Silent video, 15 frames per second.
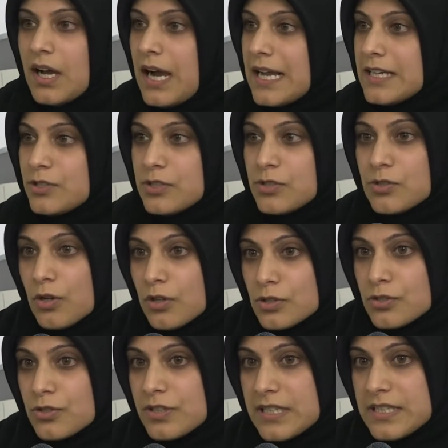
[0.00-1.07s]
I did
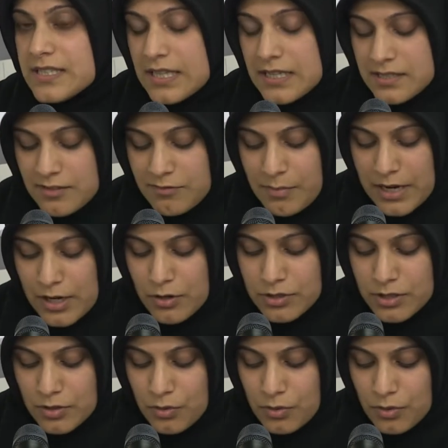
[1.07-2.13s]
not do these things of my
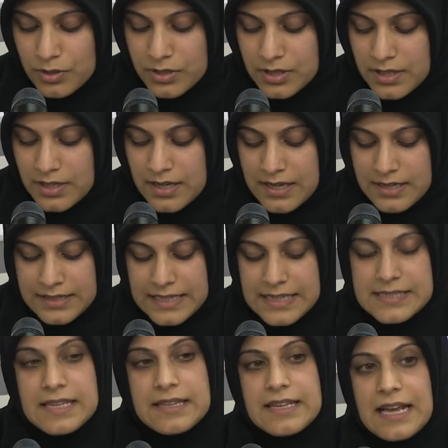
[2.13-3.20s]
own accord.
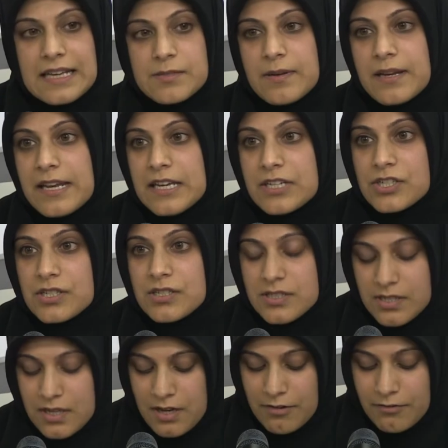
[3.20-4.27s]
These are the
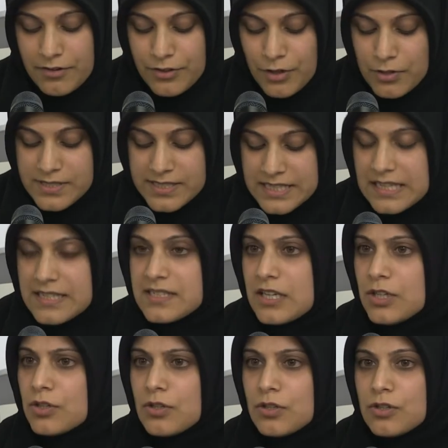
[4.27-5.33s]
explanations for those things
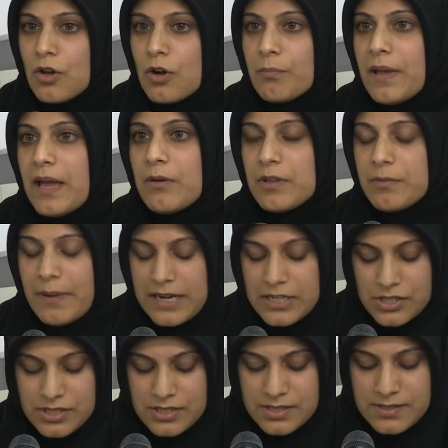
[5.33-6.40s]
that you could not bear with
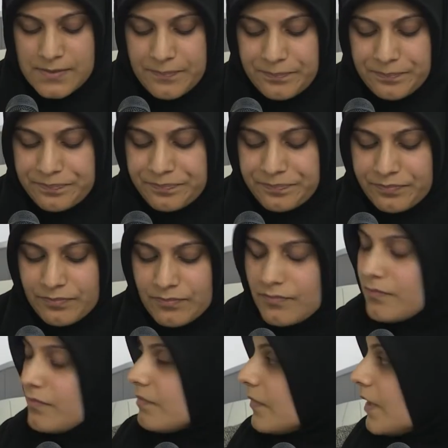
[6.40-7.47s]
patience."
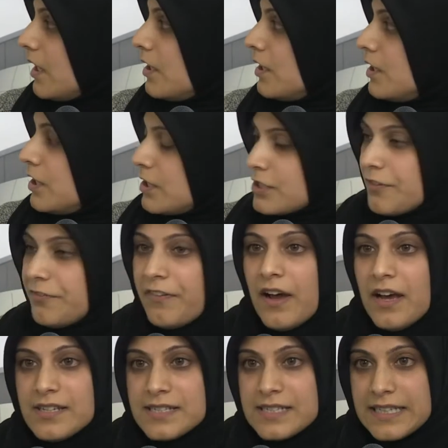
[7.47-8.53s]
So
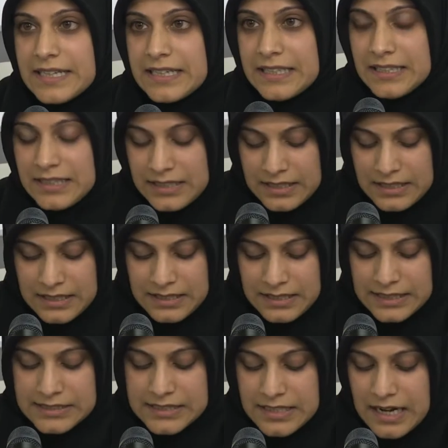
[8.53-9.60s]
firstly,
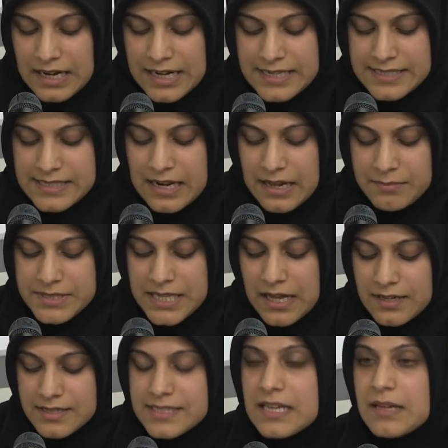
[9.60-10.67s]
Khidr alayhi salam
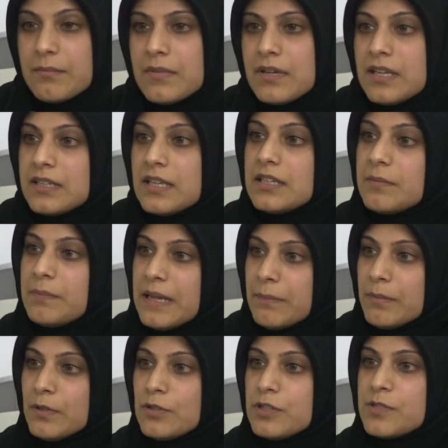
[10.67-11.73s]
tells him that the
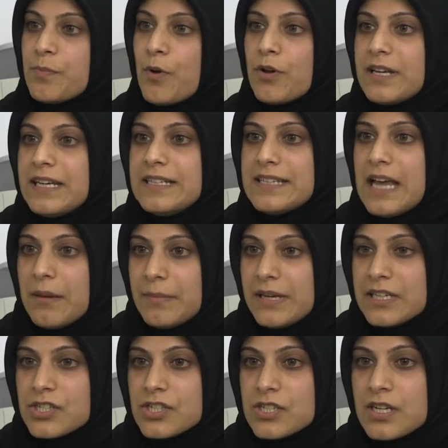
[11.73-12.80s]
people whose boat he
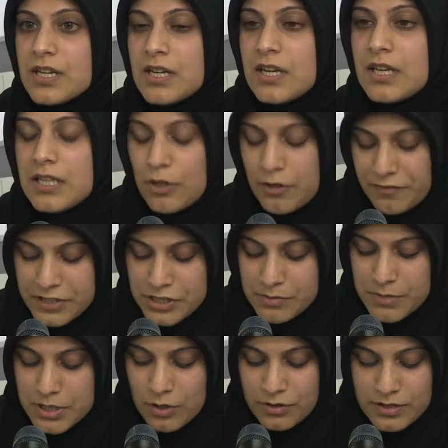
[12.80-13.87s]
damaged, they were
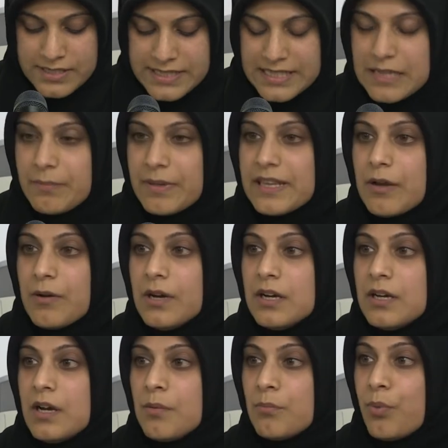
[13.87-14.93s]
fishermen on the sea, but they
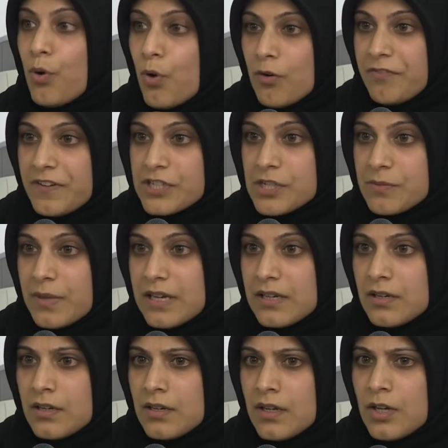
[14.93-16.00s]
were poor fishermen
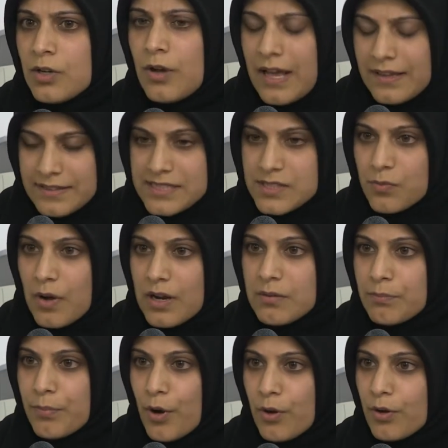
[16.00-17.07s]
who had this
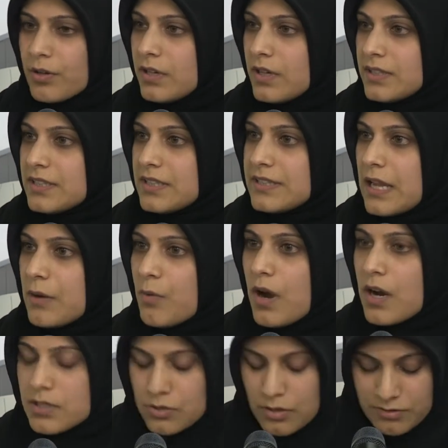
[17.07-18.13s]
one boat that they
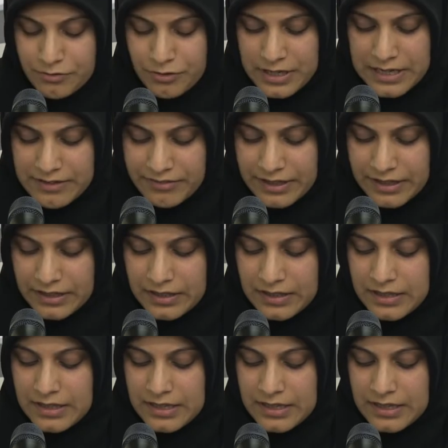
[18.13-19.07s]
worked on for a living.